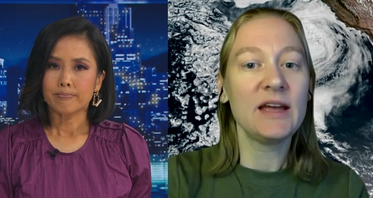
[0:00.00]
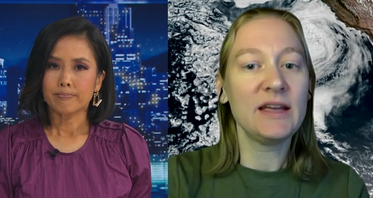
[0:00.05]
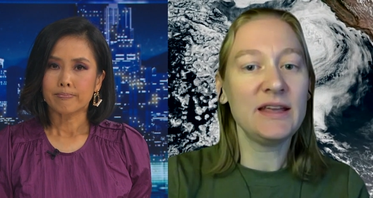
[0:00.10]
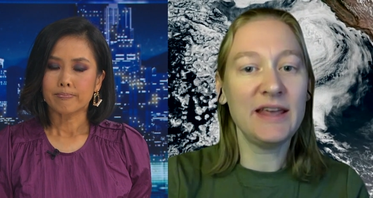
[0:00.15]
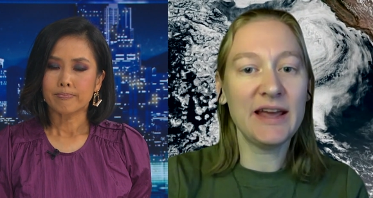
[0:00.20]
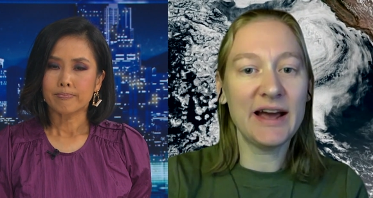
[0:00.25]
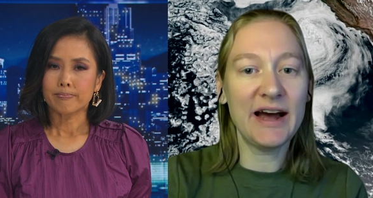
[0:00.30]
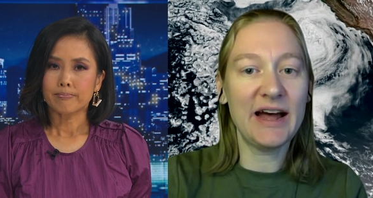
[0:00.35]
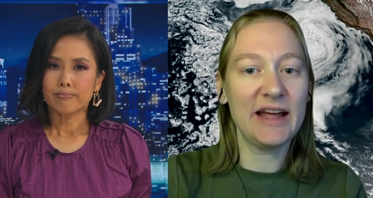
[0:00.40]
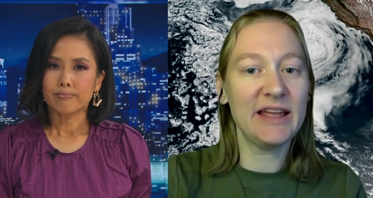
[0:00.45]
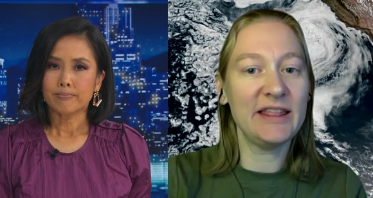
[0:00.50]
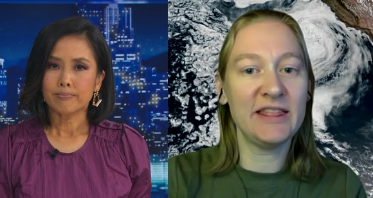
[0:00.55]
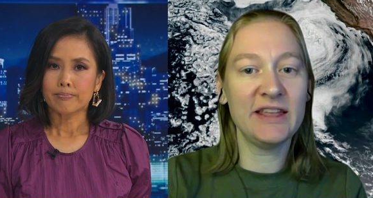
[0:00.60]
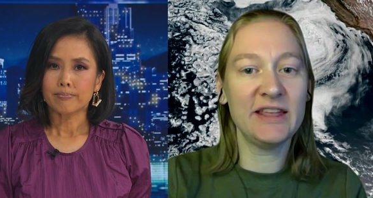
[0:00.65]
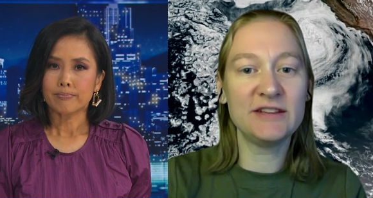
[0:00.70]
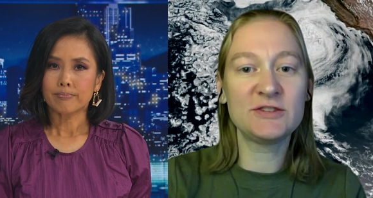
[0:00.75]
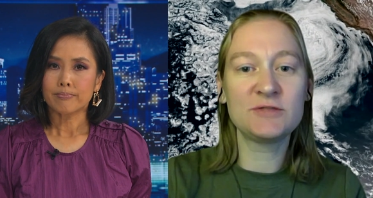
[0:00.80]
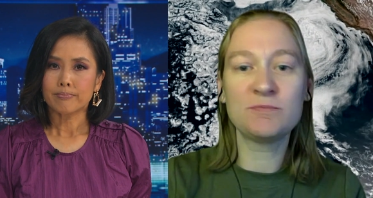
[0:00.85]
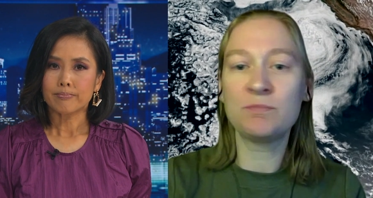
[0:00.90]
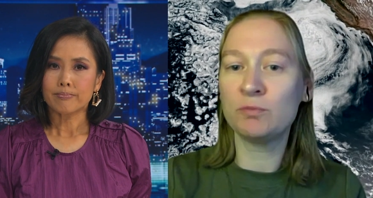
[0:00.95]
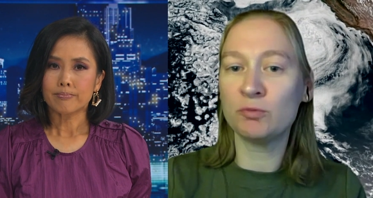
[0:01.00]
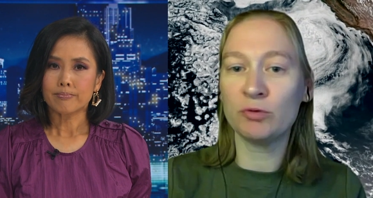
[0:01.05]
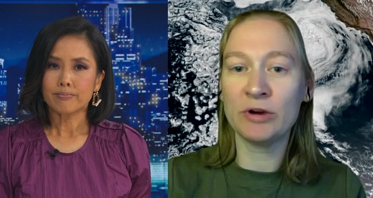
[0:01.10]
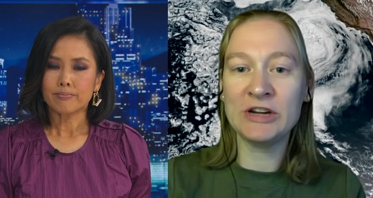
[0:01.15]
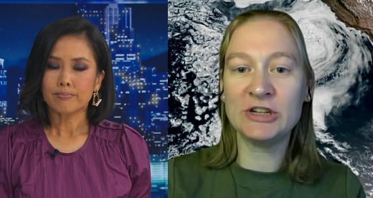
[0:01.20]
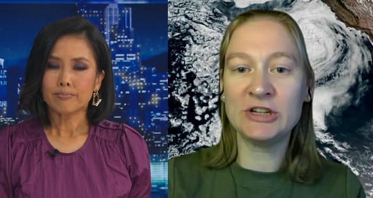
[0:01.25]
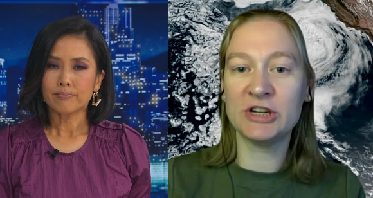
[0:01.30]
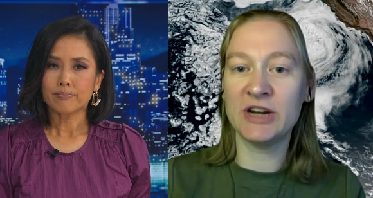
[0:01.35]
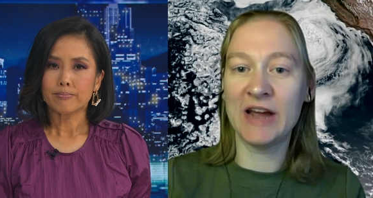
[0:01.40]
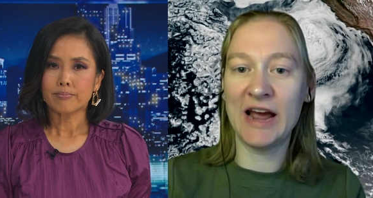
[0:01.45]
Speaker 1: Yeah, this
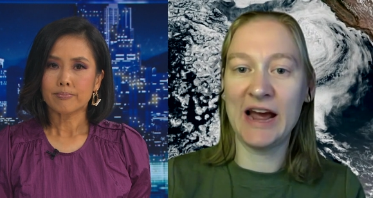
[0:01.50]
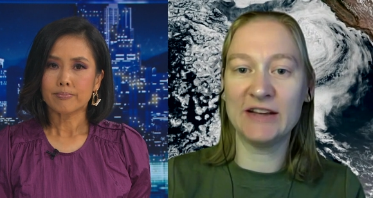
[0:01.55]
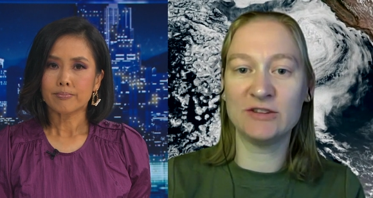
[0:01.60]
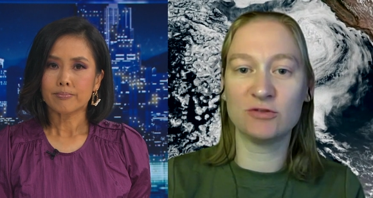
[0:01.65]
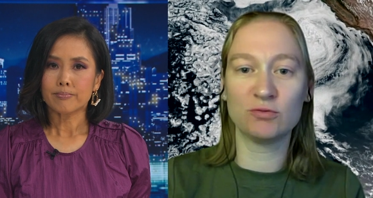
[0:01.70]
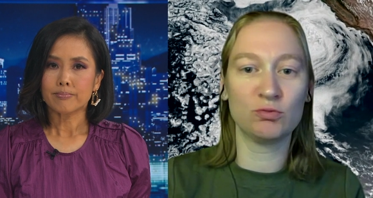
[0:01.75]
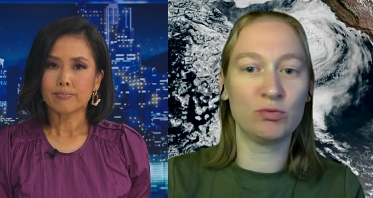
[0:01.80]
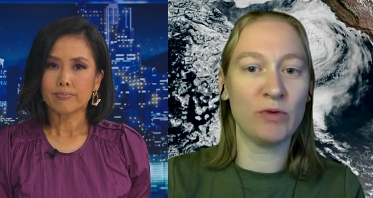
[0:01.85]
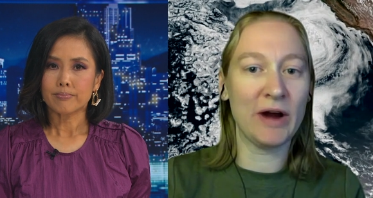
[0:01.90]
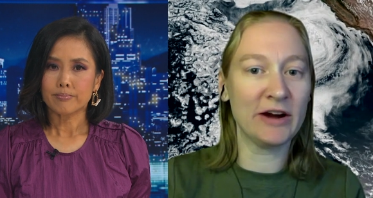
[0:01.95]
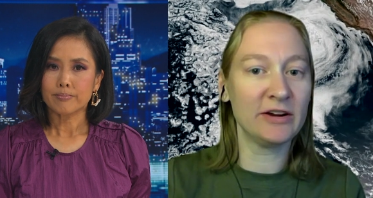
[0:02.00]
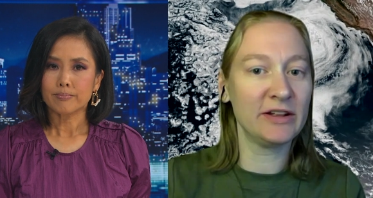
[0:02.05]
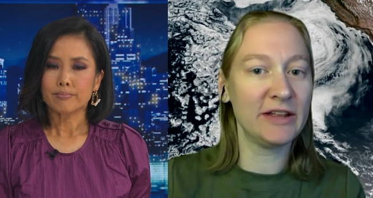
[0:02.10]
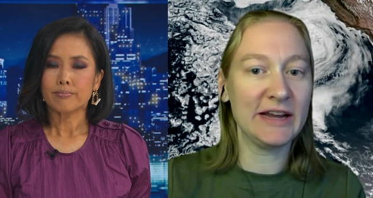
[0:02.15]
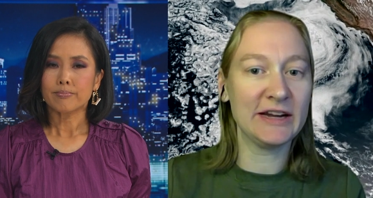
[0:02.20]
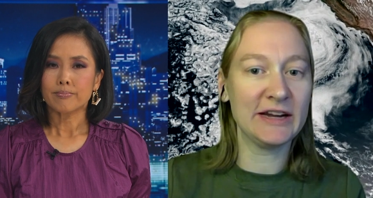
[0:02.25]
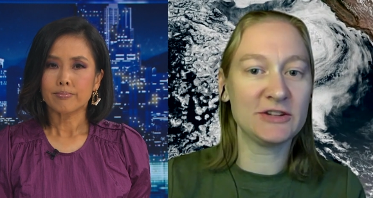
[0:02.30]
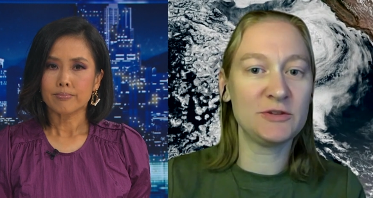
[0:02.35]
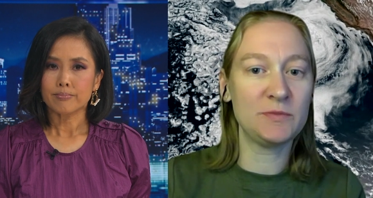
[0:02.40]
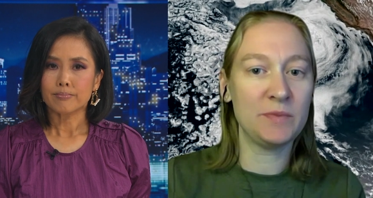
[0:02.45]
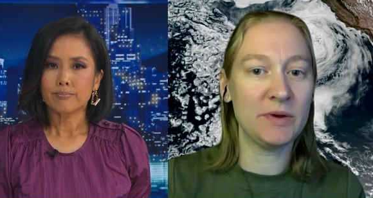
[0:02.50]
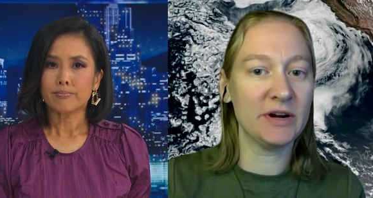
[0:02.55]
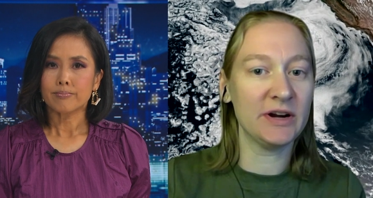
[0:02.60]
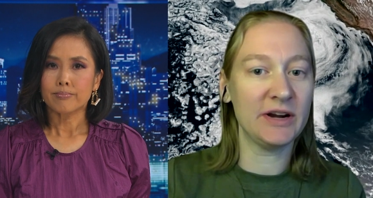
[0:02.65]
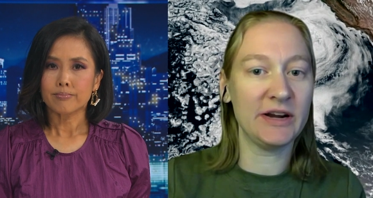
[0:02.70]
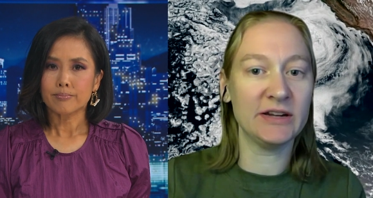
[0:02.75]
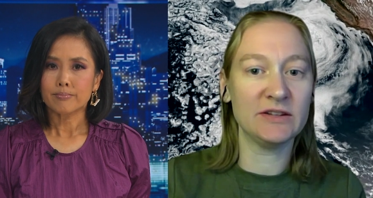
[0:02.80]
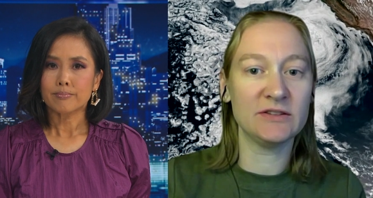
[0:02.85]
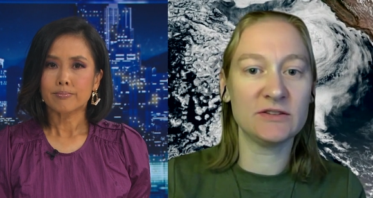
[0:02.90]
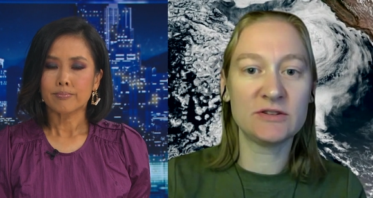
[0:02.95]
region has rarely
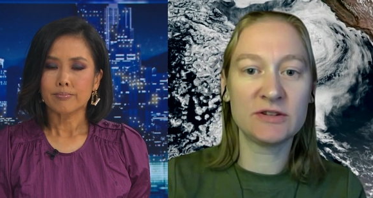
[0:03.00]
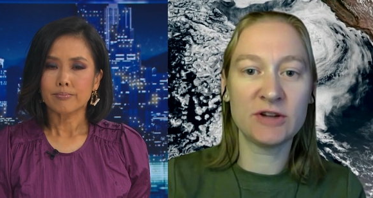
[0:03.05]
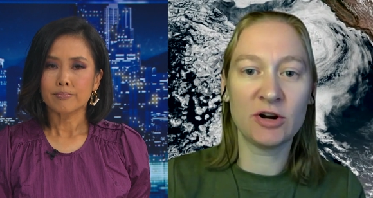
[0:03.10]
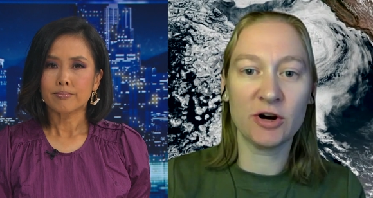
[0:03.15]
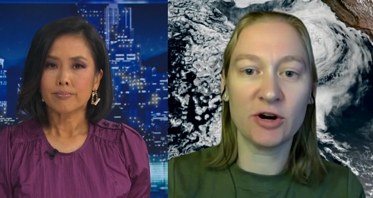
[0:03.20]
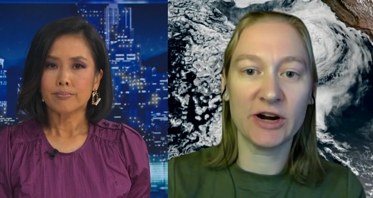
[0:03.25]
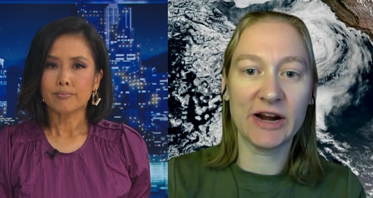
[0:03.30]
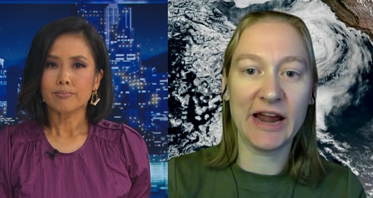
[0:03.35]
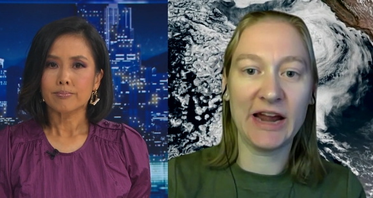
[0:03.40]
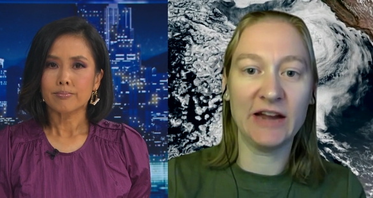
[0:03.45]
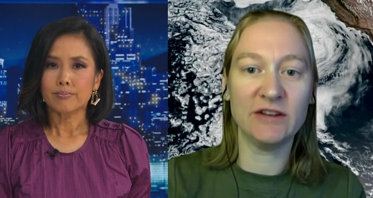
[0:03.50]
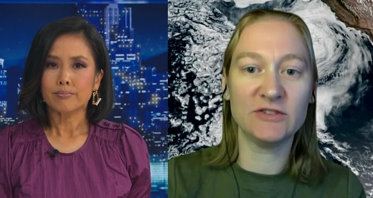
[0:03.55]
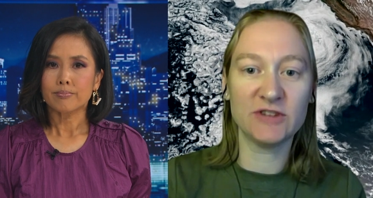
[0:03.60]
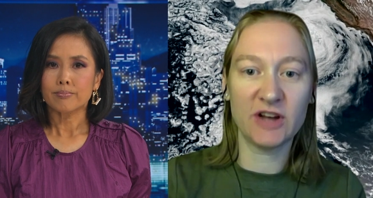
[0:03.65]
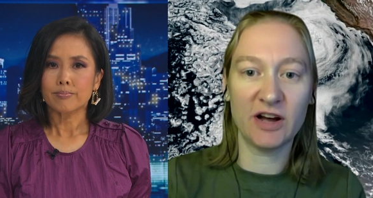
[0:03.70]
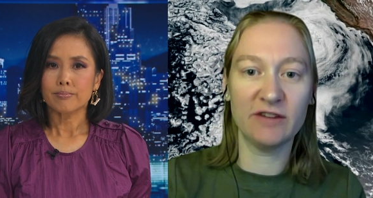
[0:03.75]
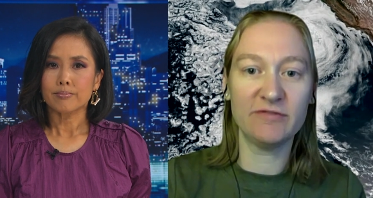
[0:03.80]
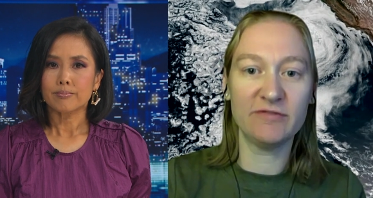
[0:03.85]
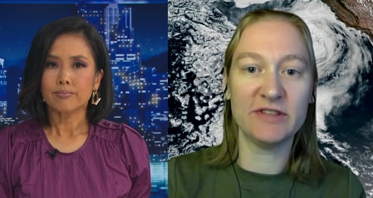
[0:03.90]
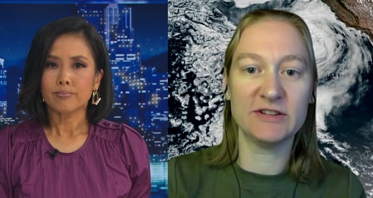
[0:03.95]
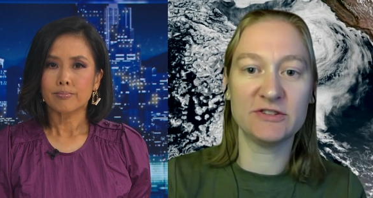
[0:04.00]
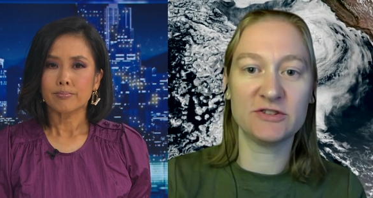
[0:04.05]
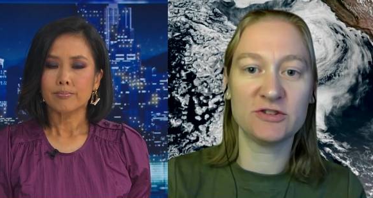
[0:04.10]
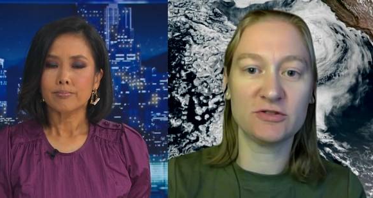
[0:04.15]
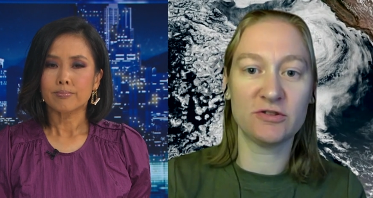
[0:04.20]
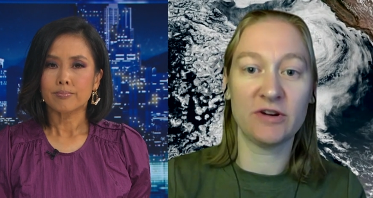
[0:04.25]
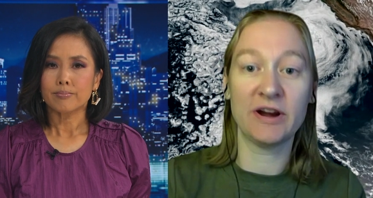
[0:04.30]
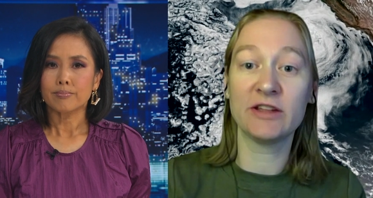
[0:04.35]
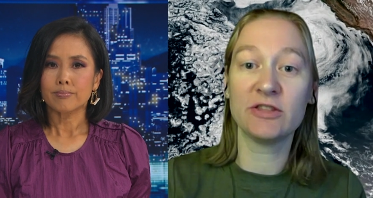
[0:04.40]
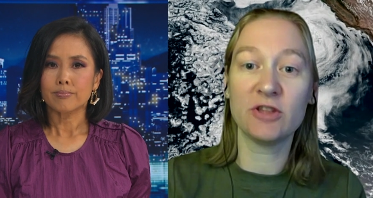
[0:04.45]
experienced hurricanes of this
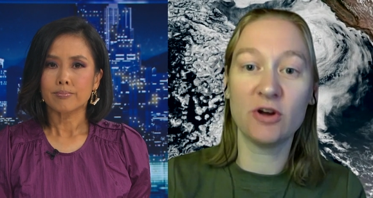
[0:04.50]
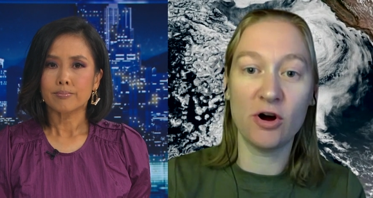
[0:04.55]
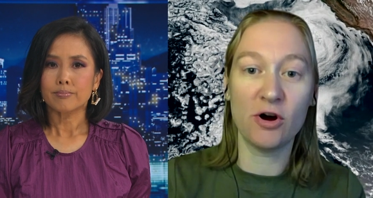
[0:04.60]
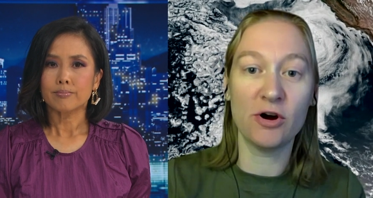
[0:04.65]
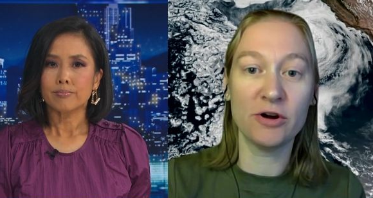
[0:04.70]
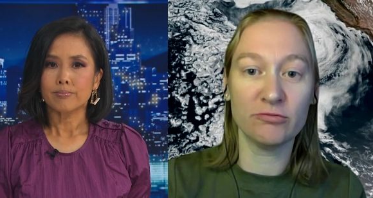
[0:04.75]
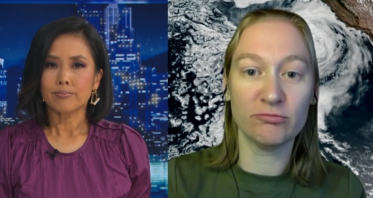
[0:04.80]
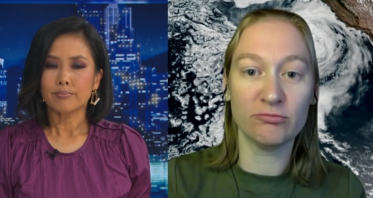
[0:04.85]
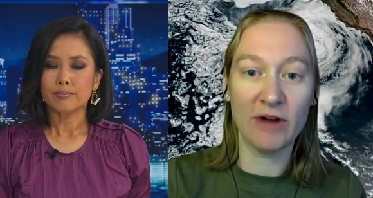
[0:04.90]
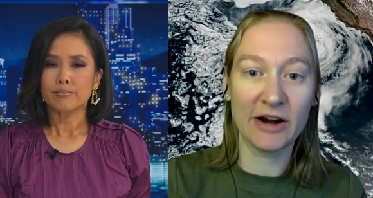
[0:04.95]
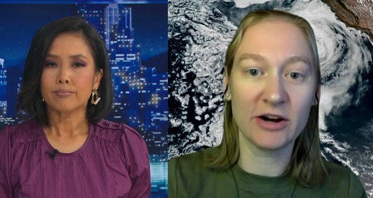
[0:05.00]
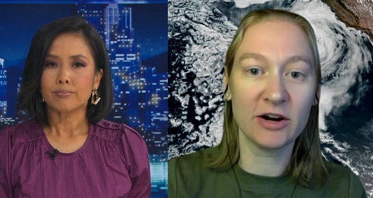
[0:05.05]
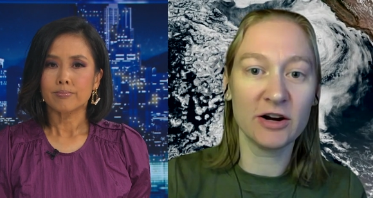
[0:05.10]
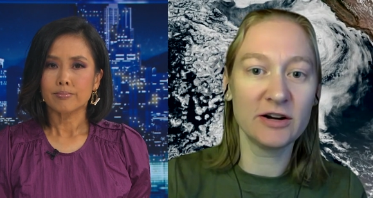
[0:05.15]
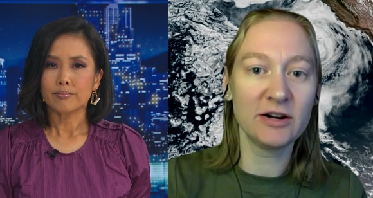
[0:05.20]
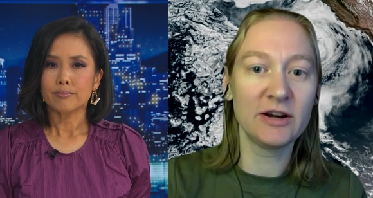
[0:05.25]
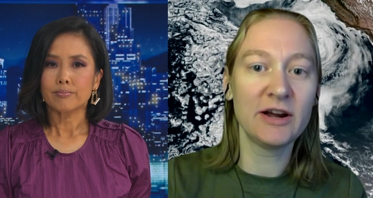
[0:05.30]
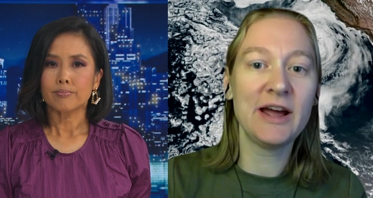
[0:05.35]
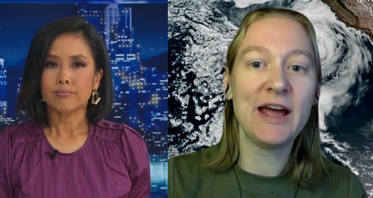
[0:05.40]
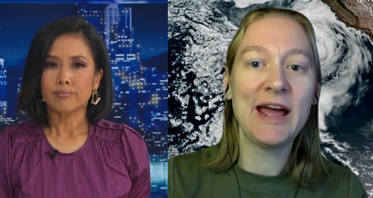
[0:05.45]
strength on record,